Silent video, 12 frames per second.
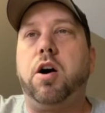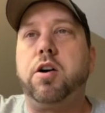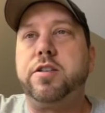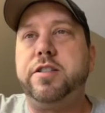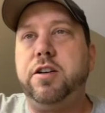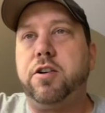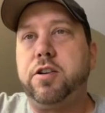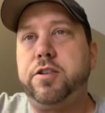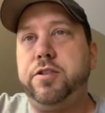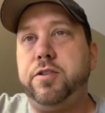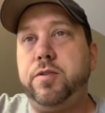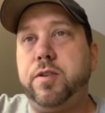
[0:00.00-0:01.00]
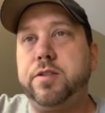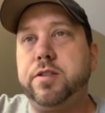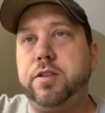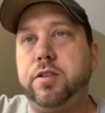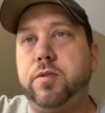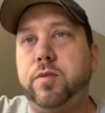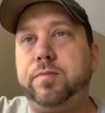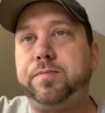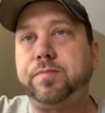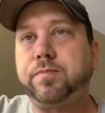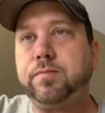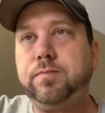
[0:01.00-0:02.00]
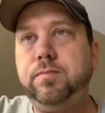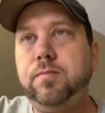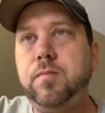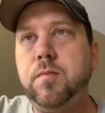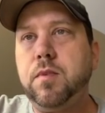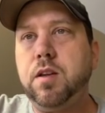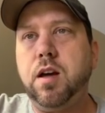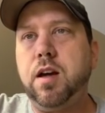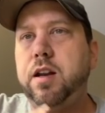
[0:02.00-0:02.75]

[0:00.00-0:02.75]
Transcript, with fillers: R C R two. That's a good one. Now, I